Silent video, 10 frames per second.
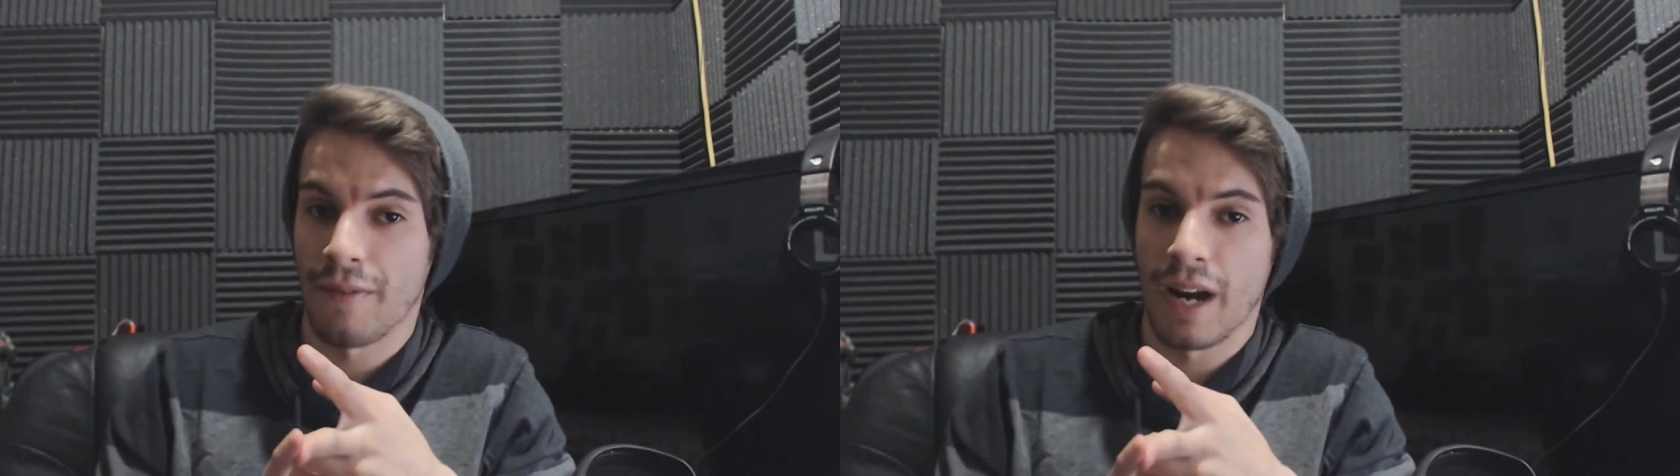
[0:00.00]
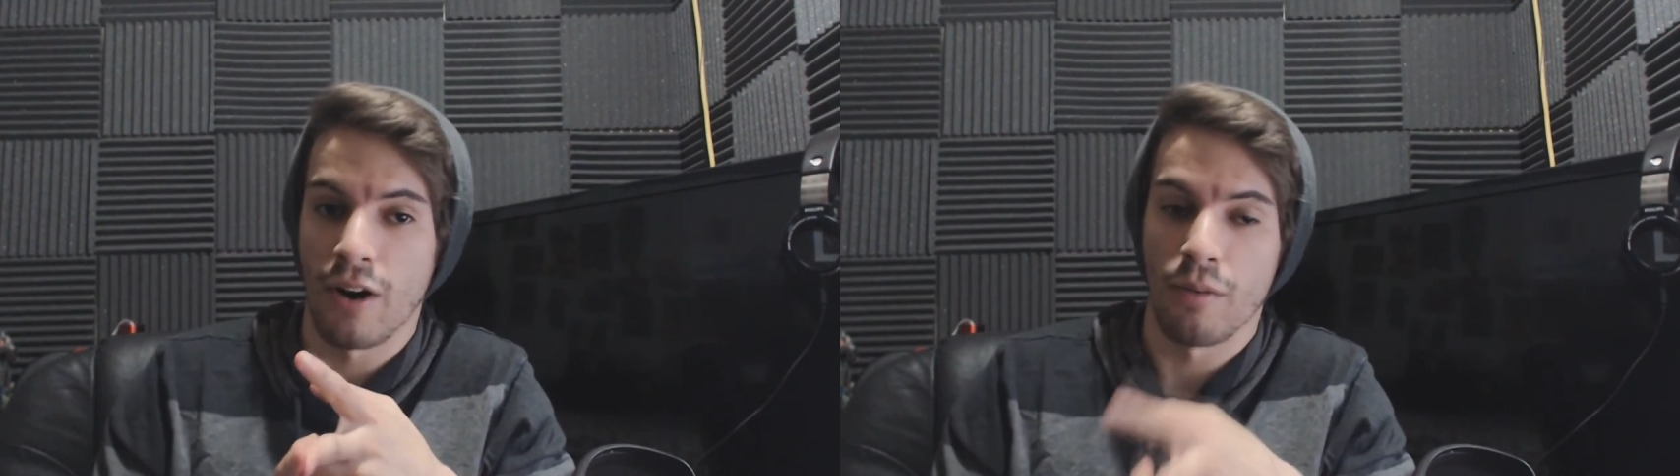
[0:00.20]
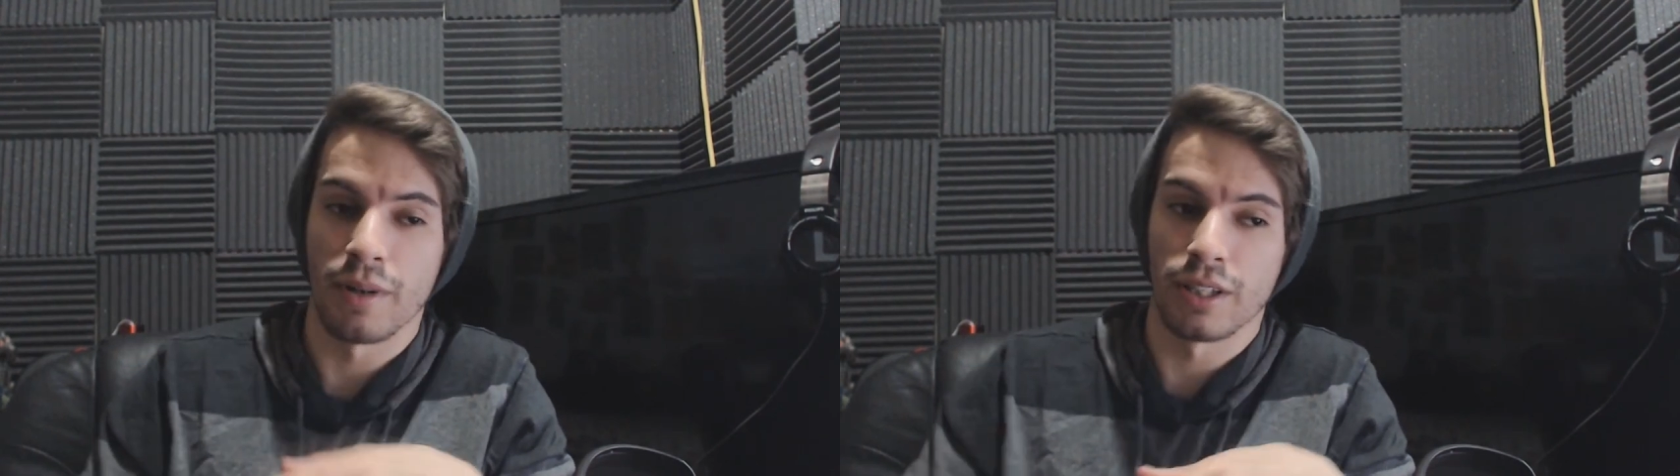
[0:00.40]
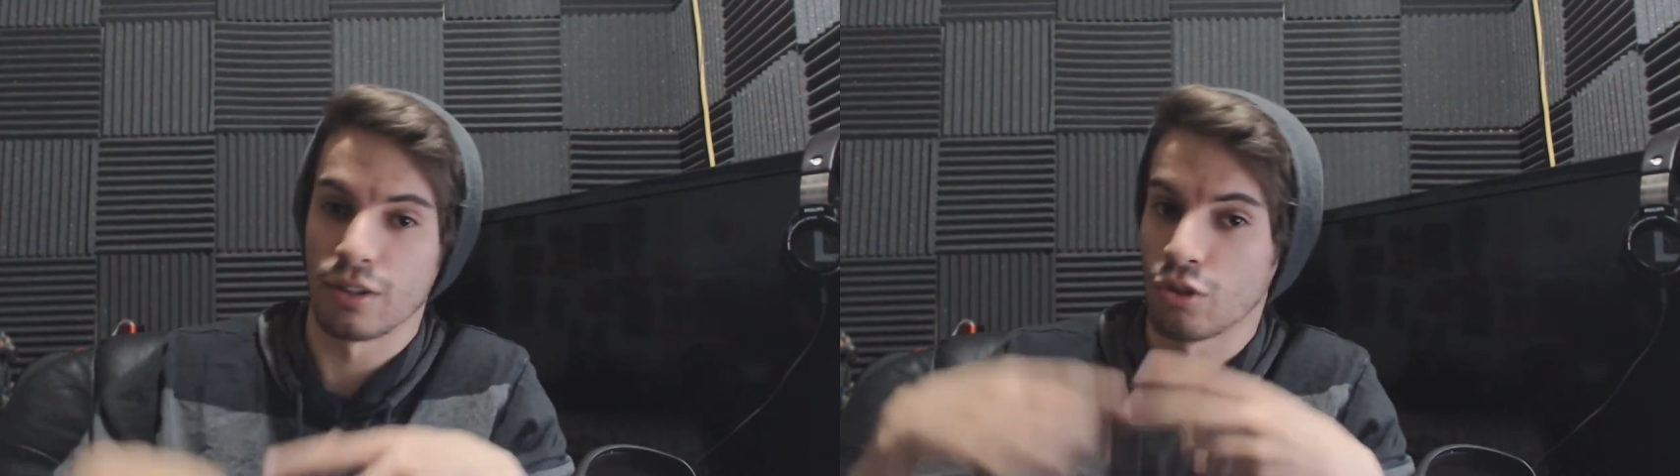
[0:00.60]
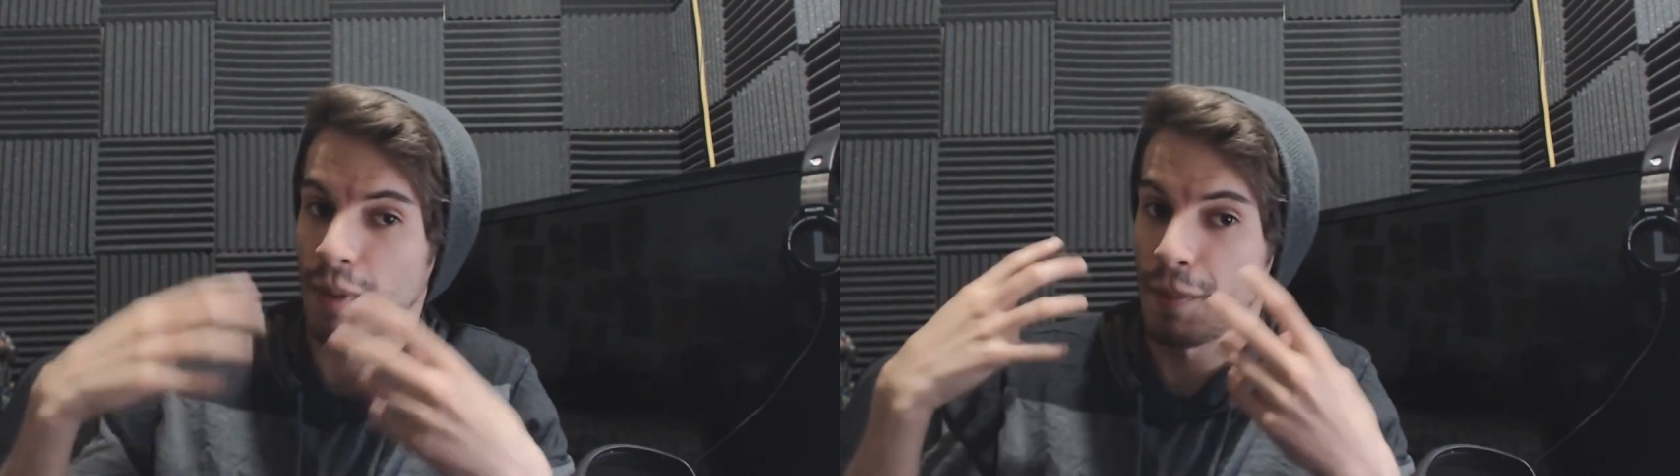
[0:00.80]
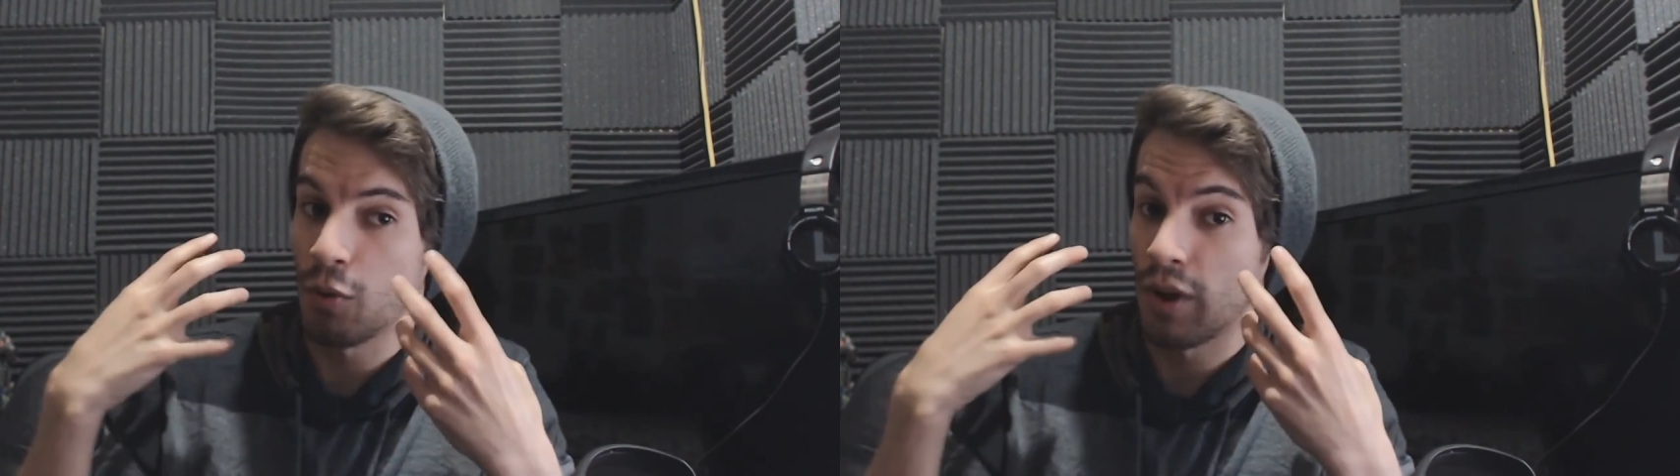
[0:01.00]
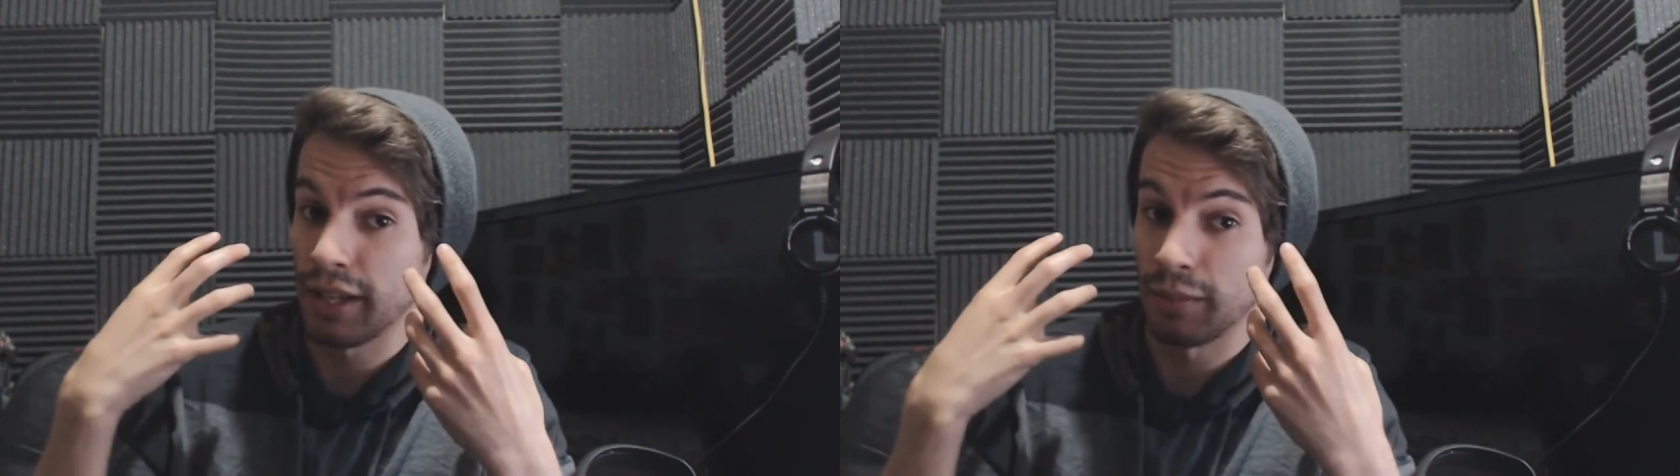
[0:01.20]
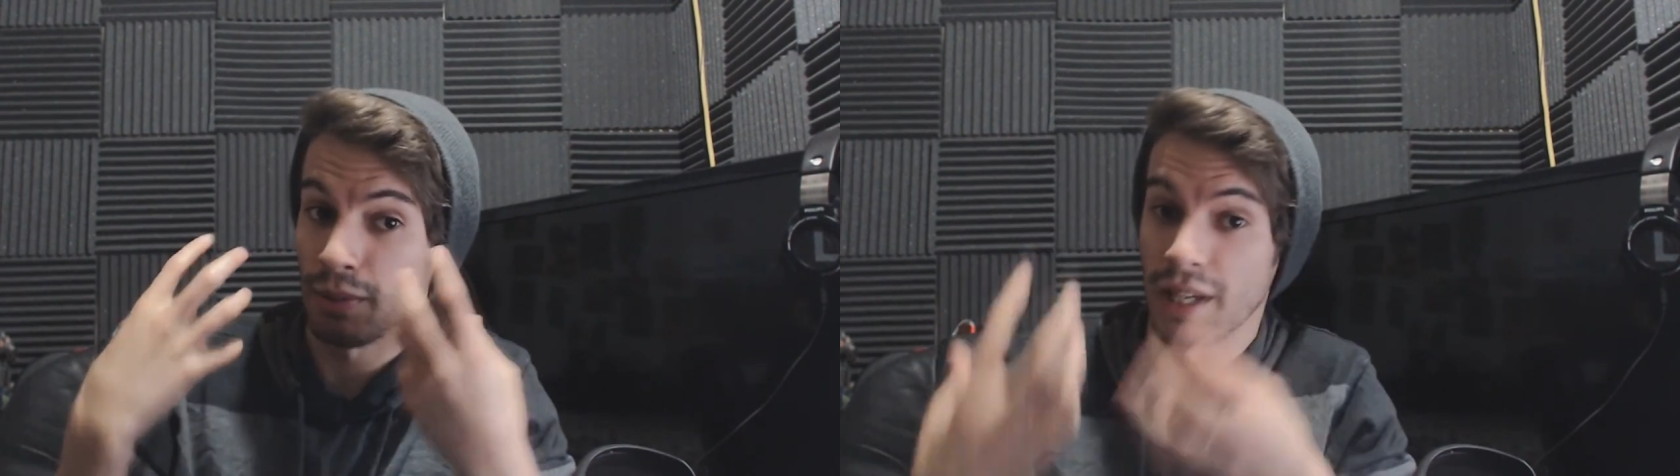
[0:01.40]
an hour because there's so many people
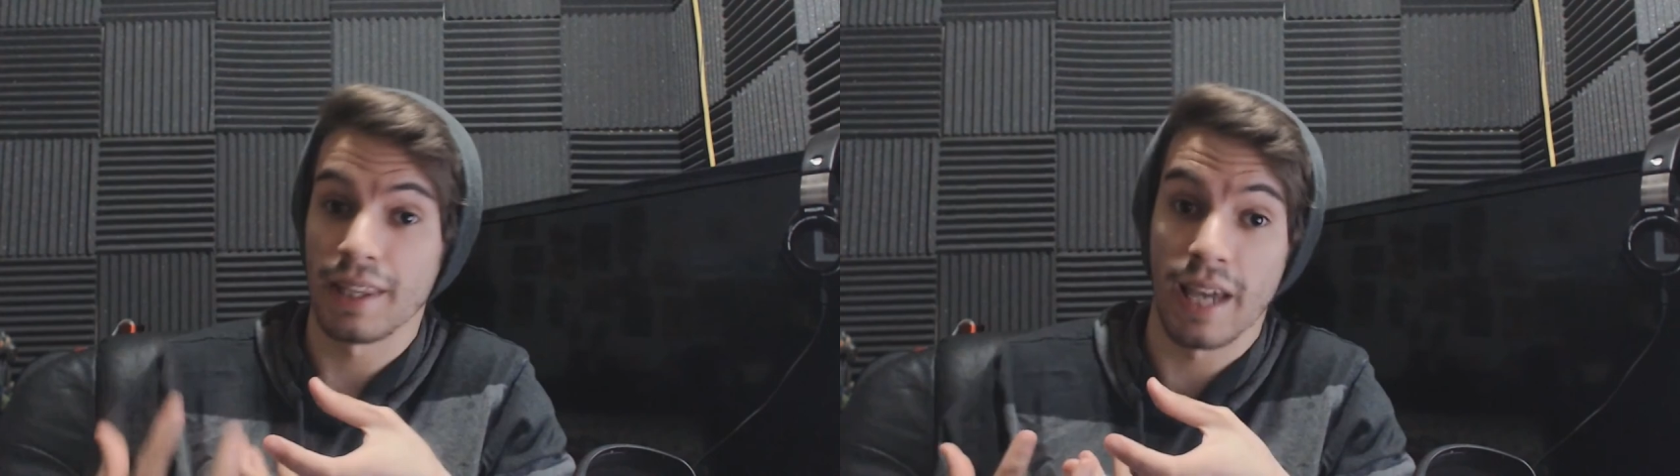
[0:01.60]
wanting to play the